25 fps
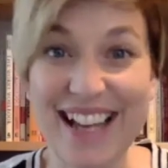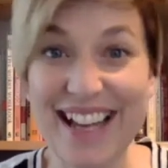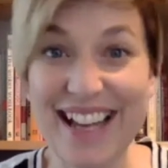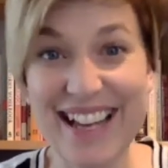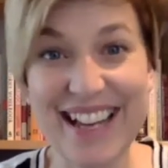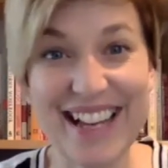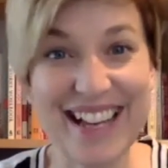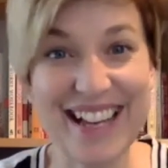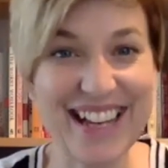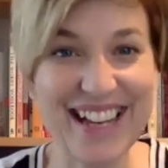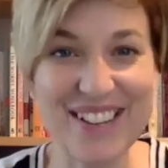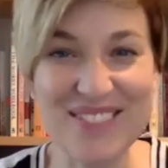
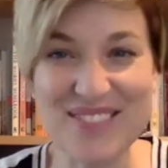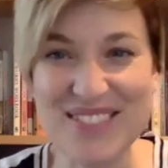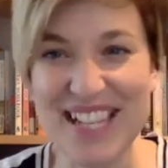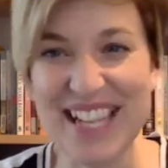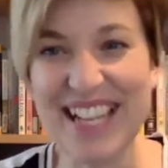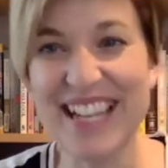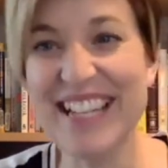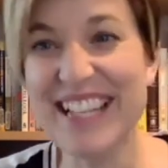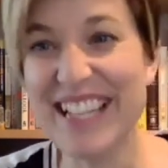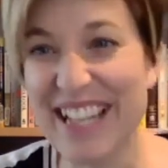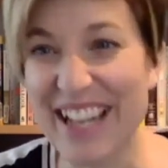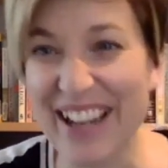I'm down,
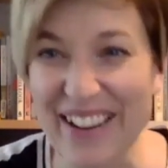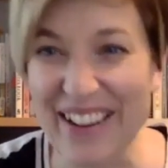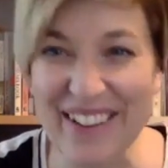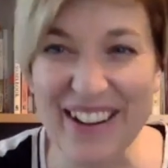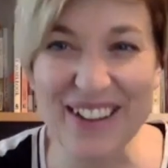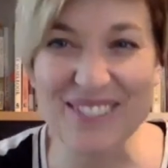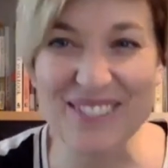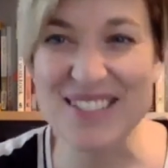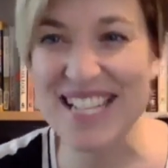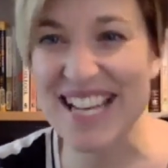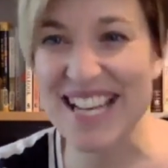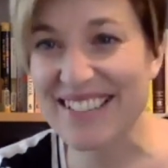
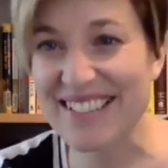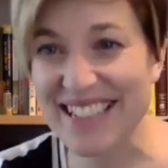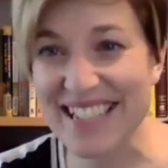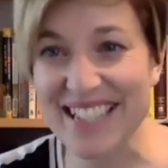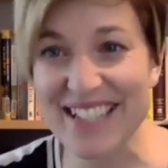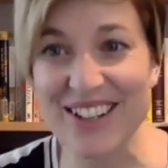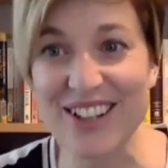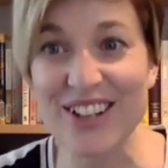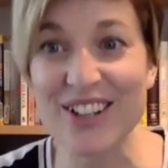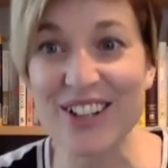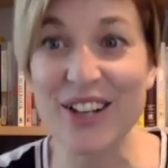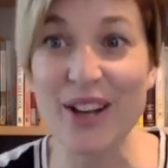I'm down
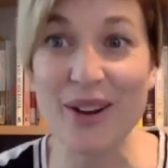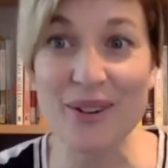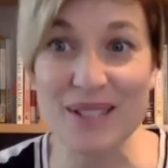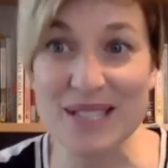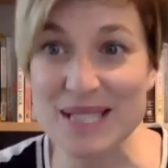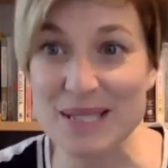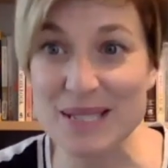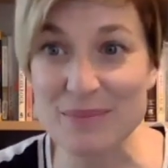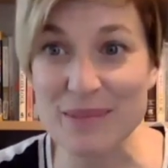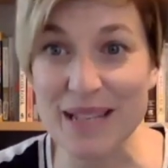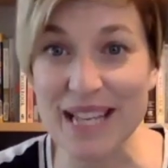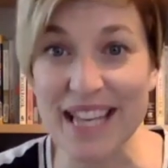here,
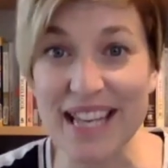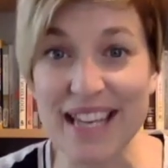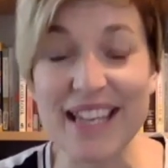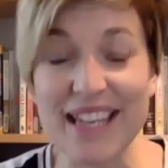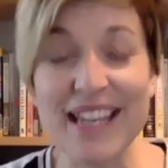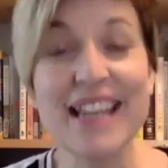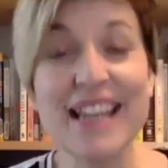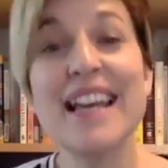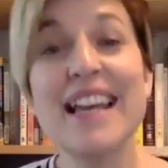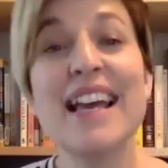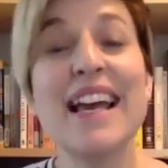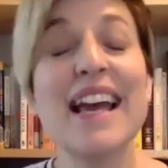notice
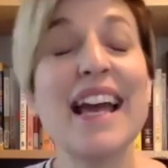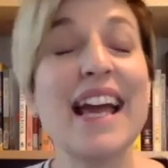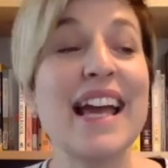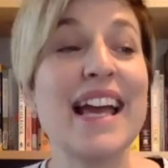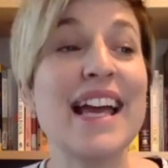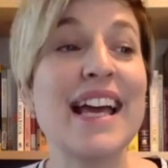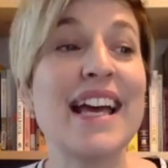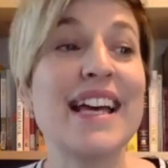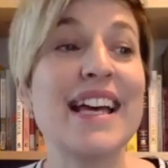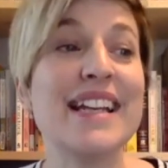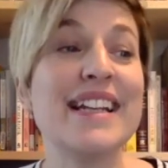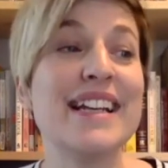me.
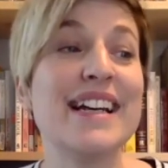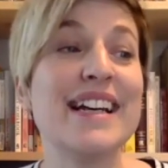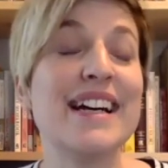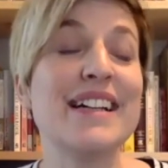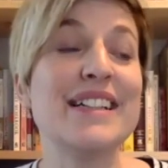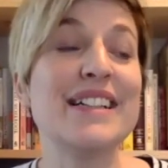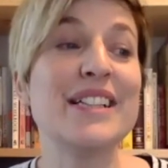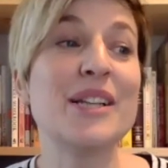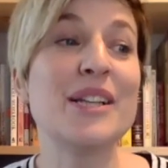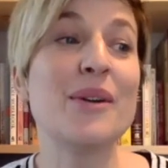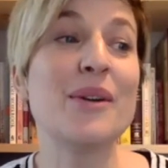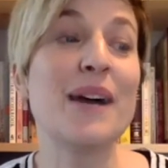And,
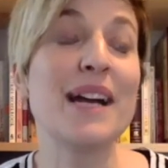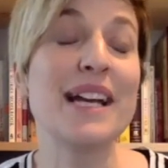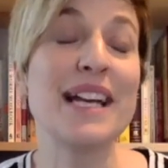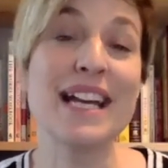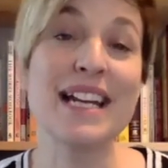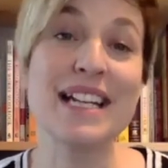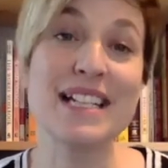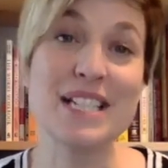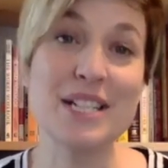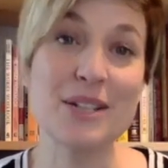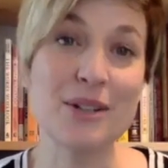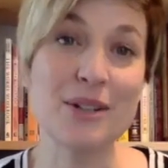I
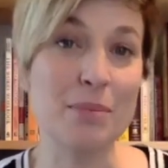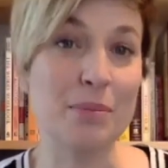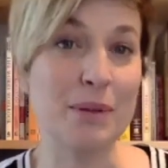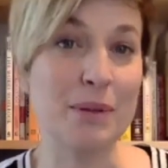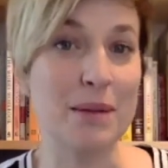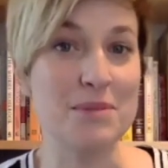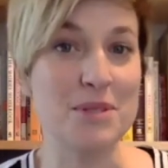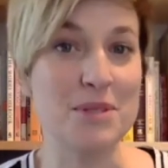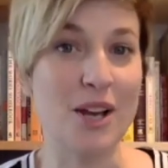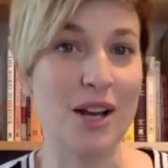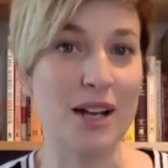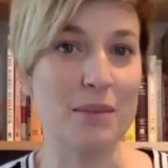kind of tear up
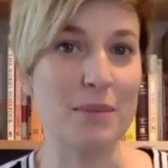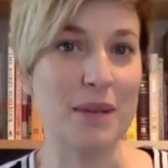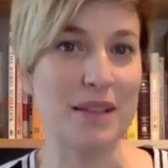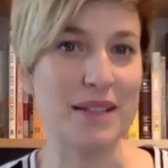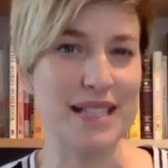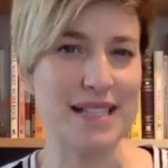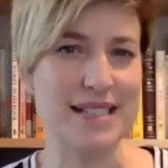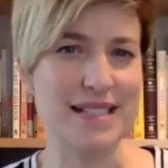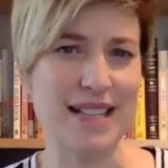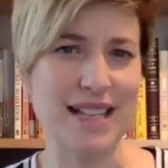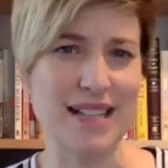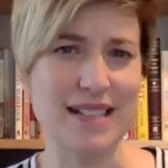when I'm talking
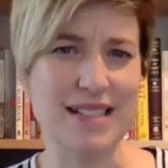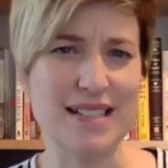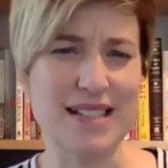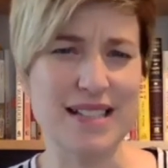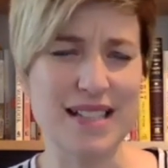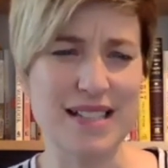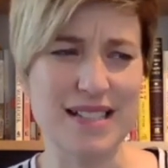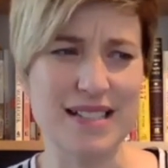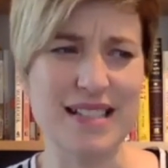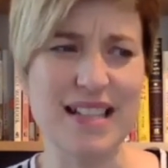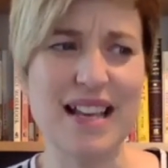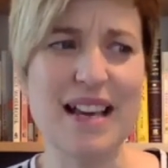about these
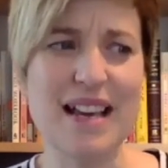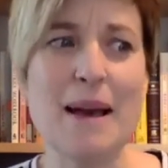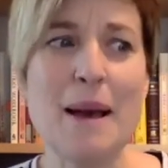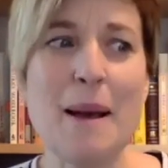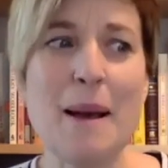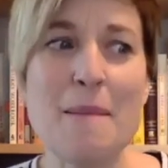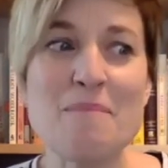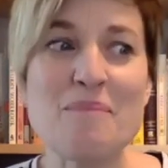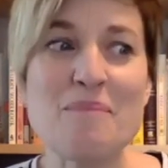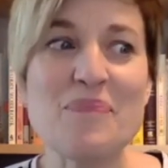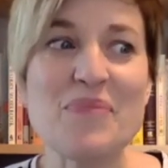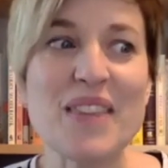things because
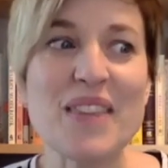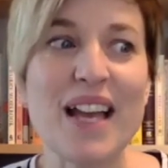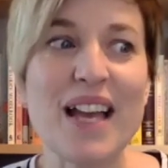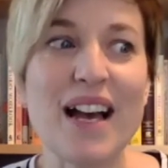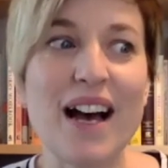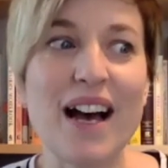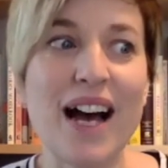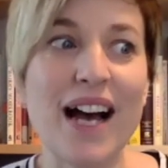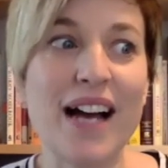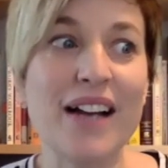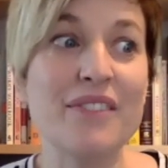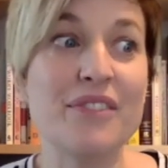
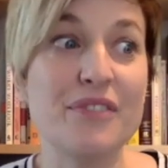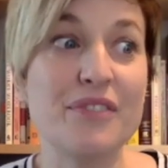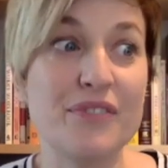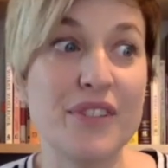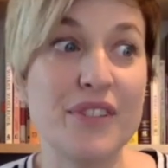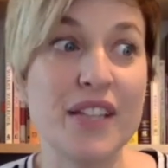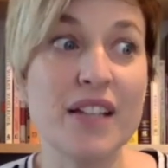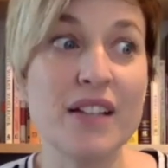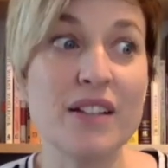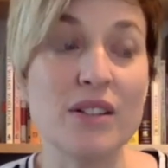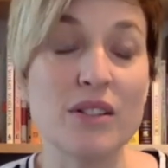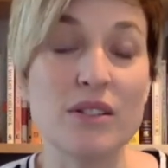I
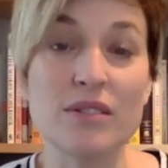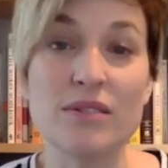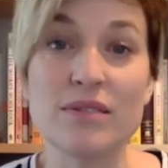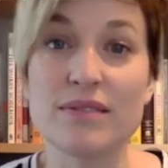feel